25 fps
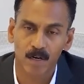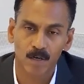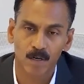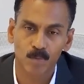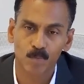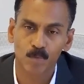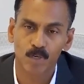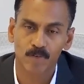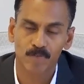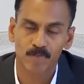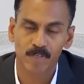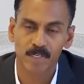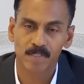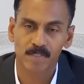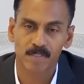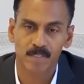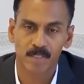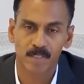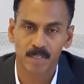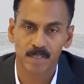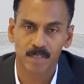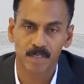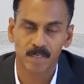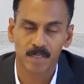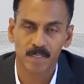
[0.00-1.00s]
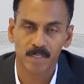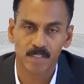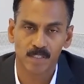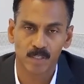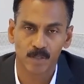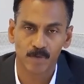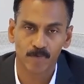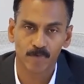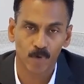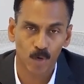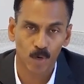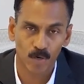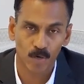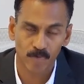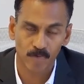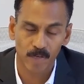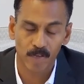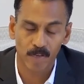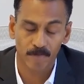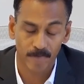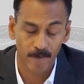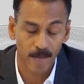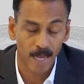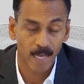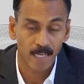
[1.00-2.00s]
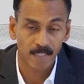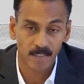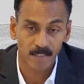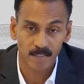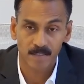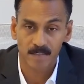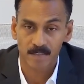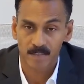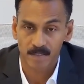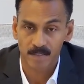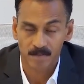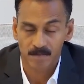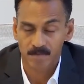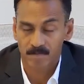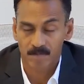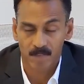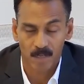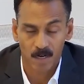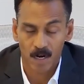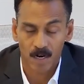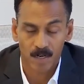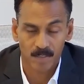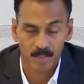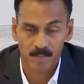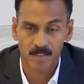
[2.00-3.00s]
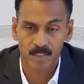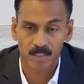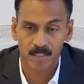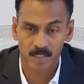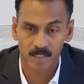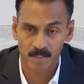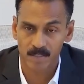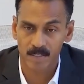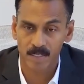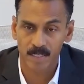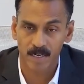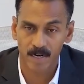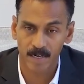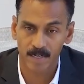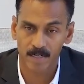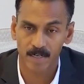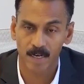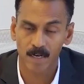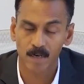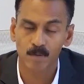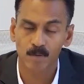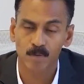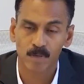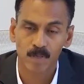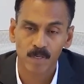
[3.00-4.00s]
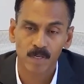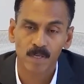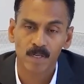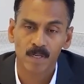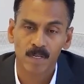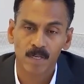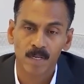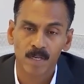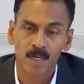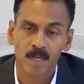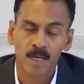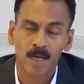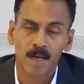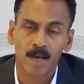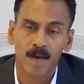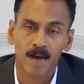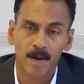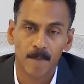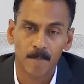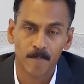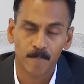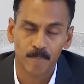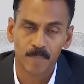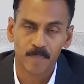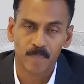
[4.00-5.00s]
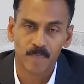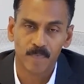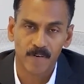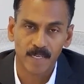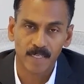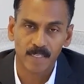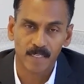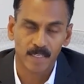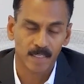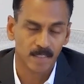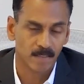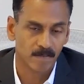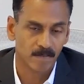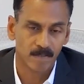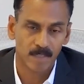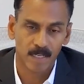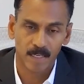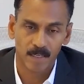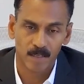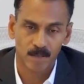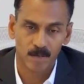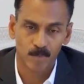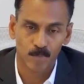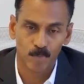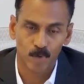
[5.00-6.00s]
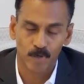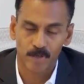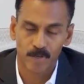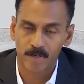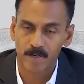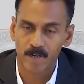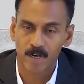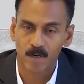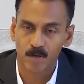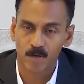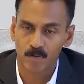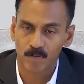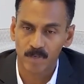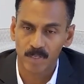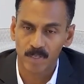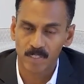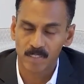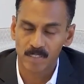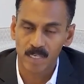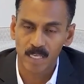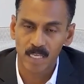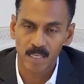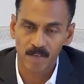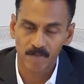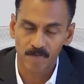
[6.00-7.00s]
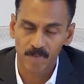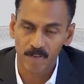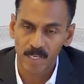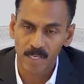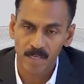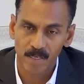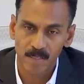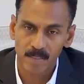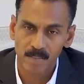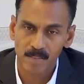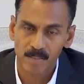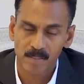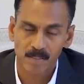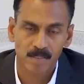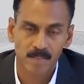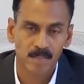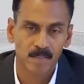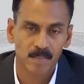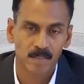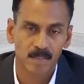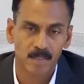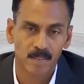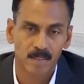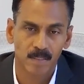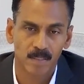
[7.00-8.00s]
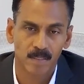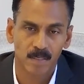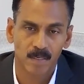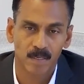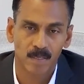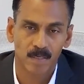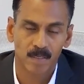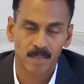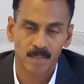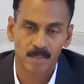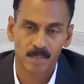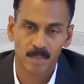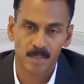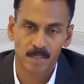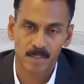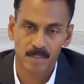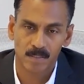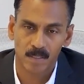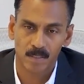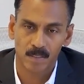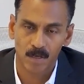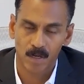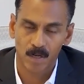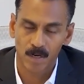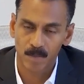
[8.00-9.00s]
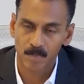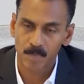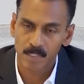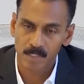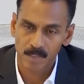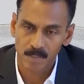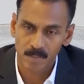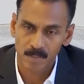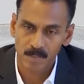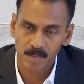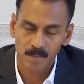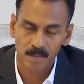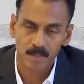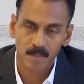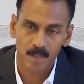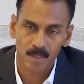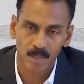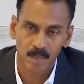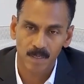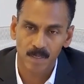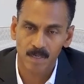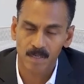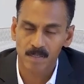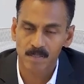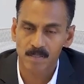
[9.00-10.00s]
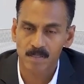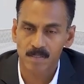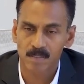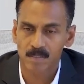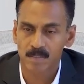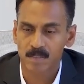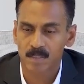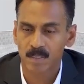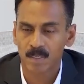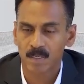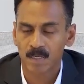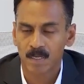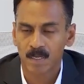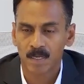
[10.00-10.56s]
Automotive industry is evolving fast. It's the hottest industry right now, right? It's like you pointed out, it's EVs, it is autonomous cars.